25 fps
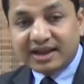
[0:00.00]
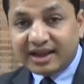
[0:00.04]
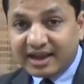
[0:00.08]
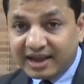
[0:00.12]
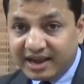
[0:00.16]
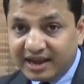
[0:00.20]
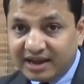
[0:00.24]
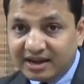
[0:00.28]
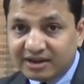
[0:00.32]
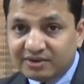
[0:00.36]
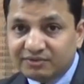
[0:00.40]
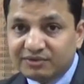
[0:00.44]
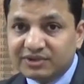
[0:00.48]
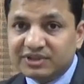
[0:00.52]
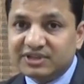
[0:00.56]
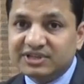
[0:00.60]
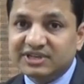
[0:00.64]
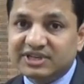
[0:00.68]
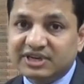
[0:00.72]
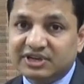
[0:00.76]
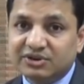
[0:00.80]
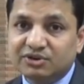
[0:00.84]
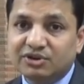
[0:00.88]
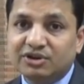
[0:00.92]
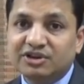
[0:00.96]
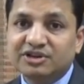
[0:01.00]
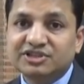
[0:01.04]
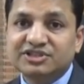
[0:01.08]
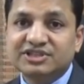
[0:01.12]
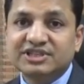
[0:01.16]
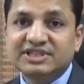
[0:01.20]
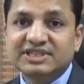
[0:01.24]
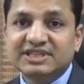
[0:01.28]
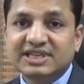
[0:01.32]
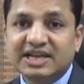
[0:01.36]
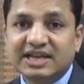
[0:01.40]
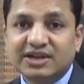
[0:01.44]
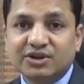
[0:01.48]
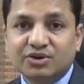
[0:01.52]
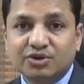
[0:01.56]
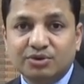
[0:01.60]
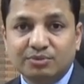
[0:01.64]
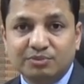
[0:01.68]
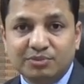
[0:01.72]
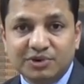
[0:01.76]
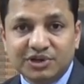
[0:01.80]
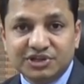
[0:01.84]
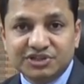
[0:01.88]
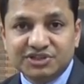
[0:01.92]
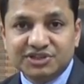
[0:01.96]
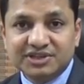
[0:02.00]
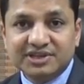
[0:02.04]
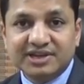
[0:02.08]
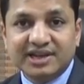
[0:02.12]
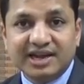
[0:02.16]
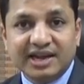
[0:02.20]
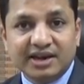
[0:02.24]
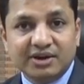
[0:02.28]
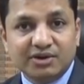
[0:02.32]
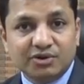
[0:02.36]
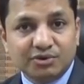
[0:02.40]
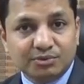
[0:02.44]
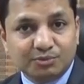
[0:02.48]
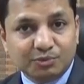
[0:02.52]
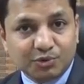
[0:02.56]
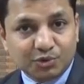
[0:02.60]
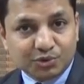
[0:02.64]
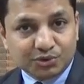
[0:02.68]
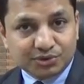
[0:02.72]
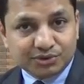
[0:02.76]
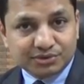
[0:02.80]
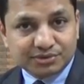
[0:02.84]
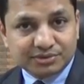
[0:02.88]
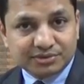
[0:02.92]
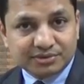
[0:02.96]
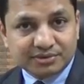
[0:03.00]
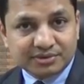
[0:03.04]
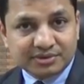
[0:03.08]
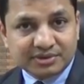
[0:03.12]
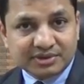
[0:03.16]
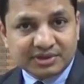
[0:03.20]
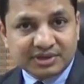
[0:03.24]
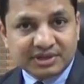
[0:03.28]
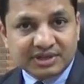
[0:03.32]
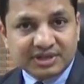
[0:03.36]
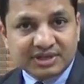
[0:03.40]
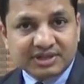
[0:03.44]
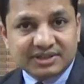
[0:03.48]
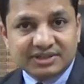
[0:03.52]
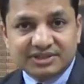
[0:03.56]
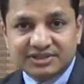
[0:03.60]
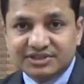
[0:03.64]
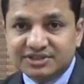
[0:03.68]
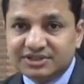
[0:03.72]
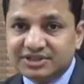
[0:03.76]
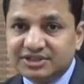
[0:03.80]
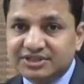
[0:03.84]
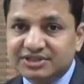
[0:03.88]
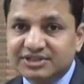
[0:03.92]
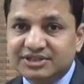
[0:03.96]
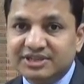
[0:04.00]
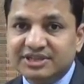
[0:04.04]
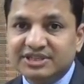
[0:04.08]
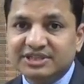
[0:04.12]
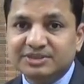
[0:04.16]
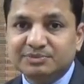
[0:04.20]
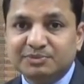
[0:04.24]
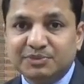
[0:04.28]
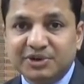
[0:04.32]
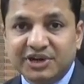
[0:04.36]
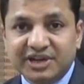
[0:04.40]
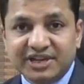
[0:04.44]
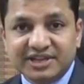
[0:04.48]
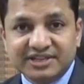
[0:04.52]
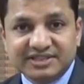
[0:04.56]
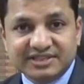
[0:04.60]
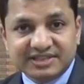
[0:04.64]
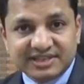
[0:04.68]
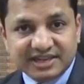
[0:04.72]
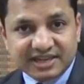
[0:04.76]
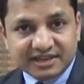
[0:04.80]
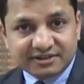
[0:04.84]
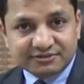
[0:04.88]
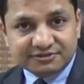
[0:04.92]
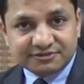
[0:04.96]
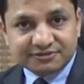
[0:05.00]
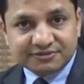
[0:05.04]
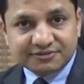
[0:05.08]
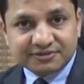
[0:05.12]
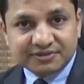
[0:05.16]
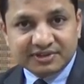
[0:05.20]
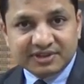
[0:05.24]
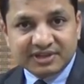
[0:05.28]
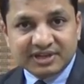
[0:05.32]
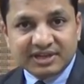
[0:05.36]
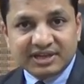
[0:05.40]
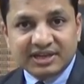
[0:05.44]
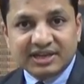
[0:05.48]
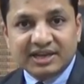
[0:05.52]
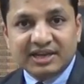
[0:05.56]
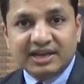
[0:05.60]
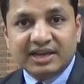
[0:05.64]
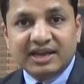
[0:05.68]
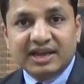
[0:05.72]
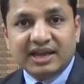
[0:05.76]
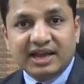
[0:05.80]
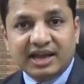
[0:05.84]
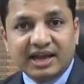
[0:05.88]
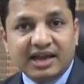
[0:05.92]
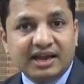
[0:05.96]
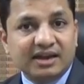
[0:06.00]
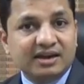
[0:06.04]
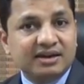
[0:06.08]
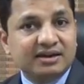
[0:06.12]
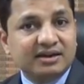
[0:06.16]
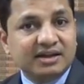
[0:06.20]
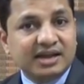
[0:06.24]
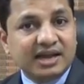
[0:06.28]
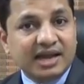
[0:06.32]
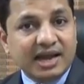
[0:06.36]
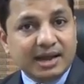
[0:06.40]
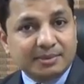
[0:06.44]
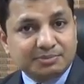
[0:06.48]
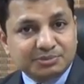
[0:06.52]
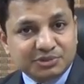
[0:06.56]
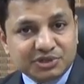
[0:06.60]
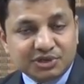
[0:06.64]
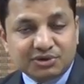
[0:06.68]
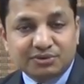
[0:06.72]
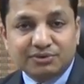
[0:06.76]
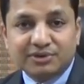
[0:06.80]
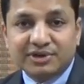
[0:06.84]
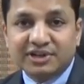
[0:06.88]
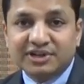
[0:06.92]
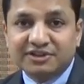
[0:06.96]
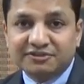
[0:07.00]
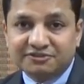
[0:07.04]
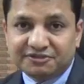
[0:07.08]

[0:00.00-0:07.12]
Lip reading: and with technologies like coblation and robot, the surgery is pretty safe and absolutely